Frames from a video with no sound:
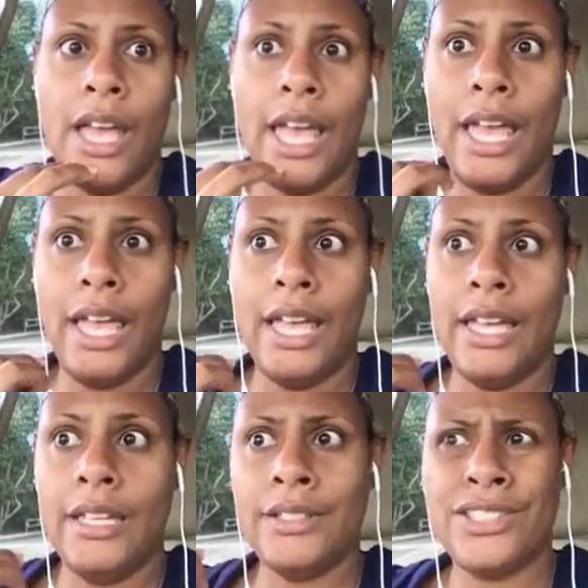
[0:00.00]

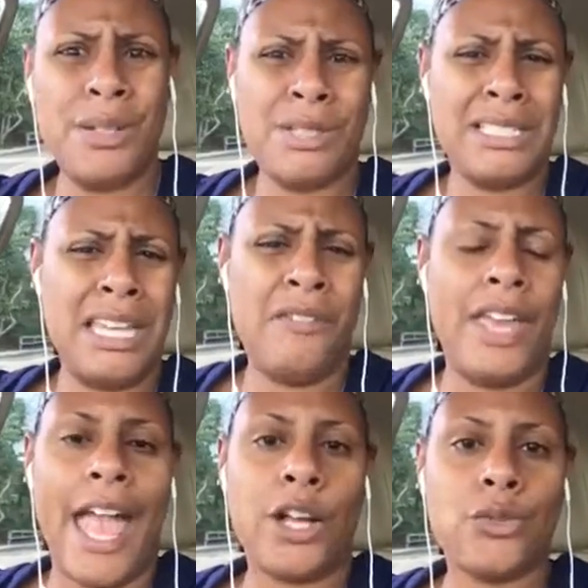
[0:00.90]
And she was a
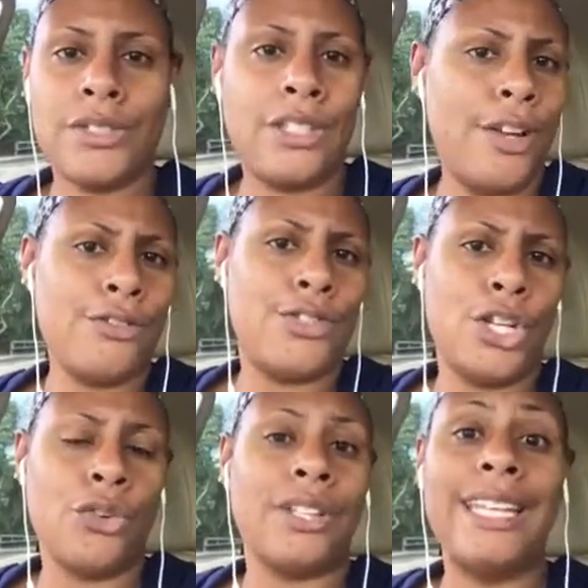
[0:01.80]
TV actress, and they're
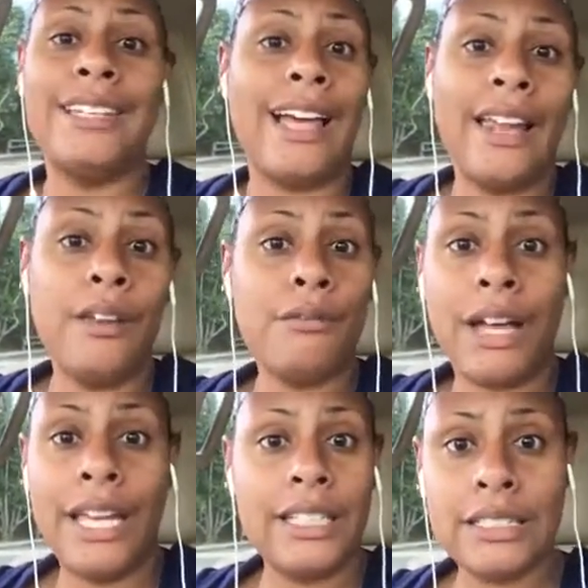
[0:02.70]
generally not
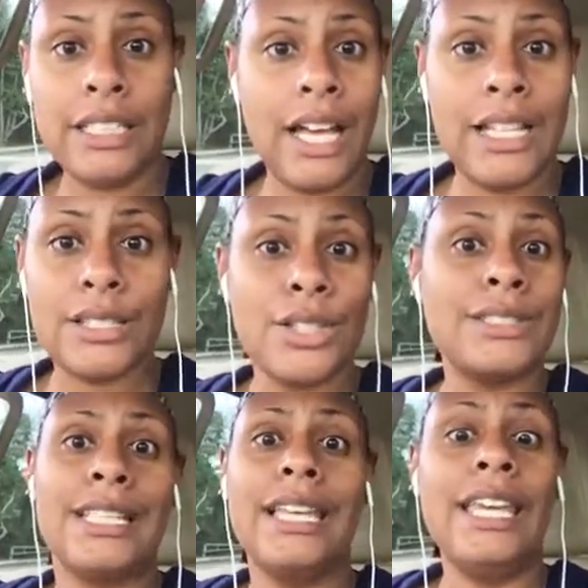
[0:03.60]
invited to the
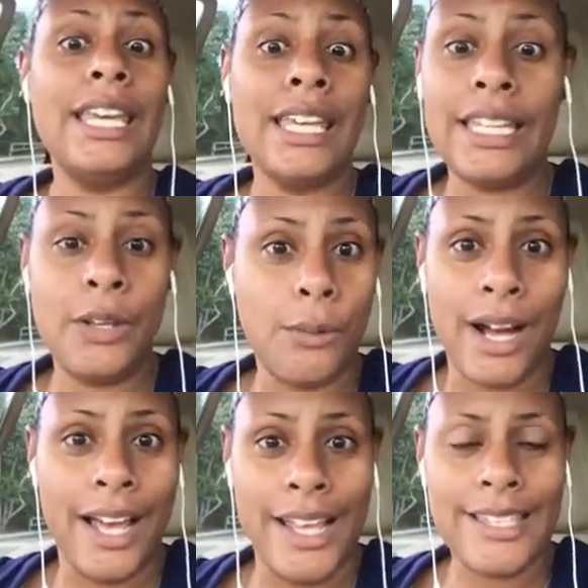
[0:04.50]
Oscars
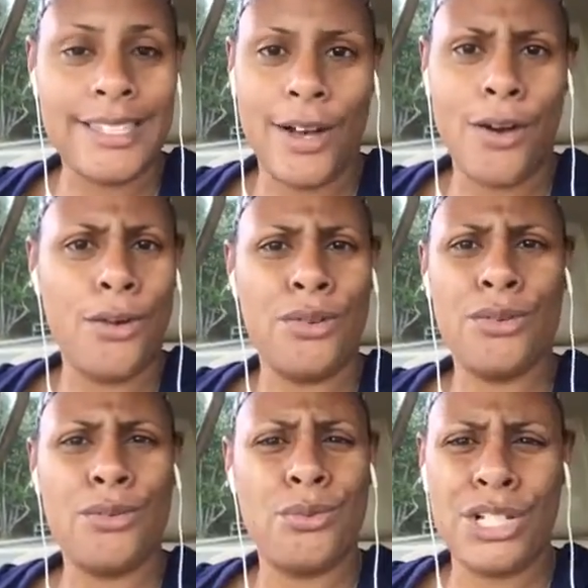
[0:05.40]
anyway.
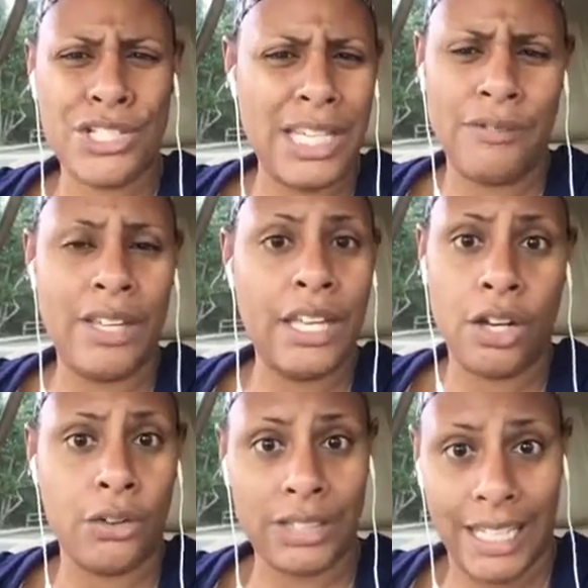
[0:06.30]
So was she even
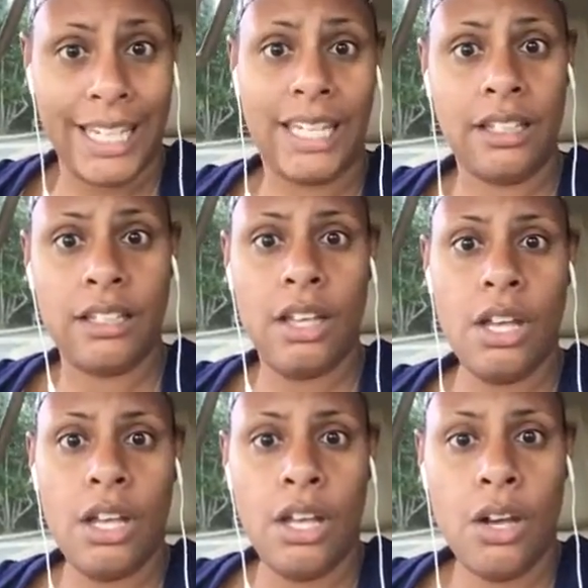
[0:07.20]
in her lane?
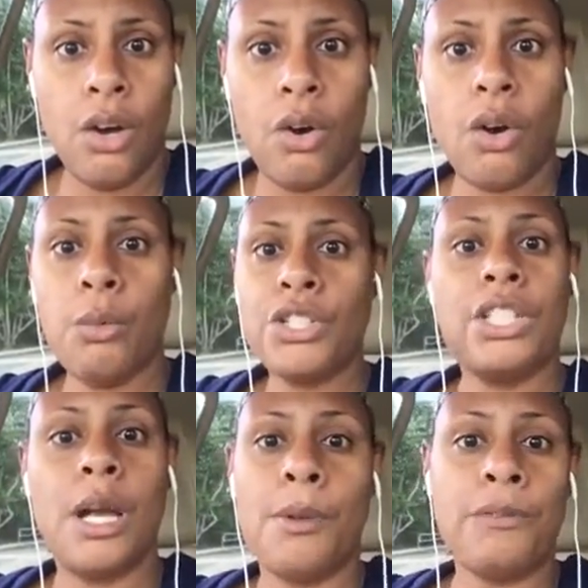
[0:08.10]
Or was
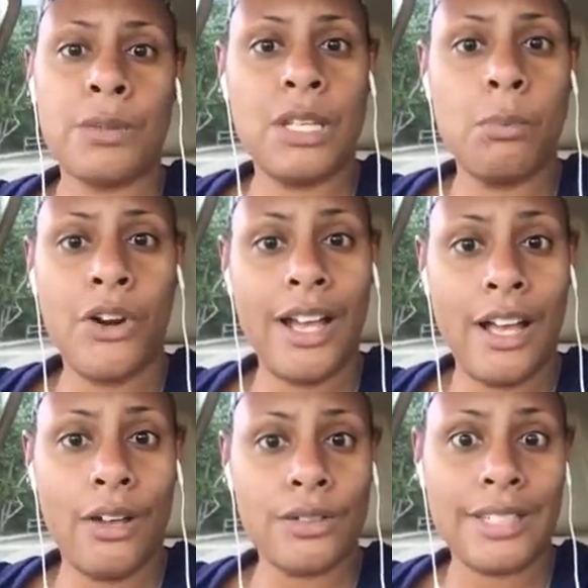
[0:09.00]
she coming from somewhere
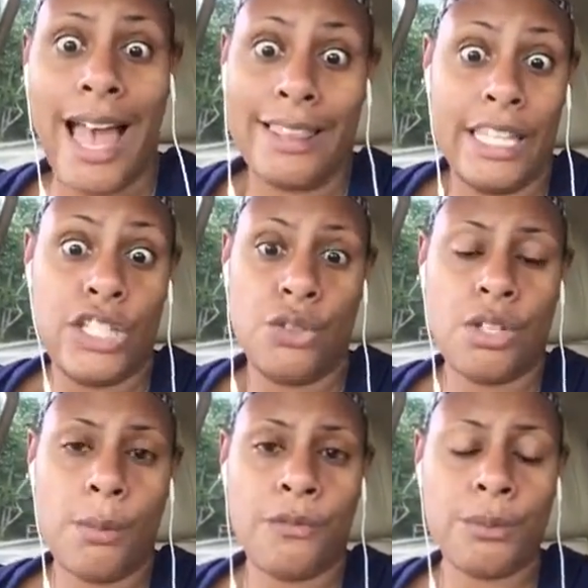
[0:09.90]
else? I think she was
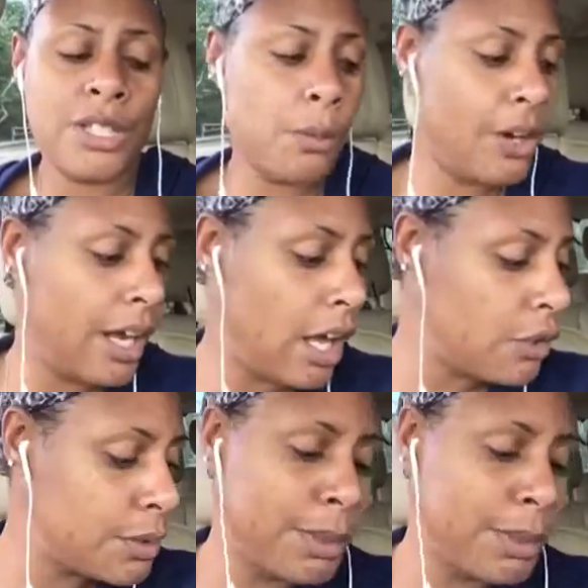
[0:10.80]
coming from somewhere else.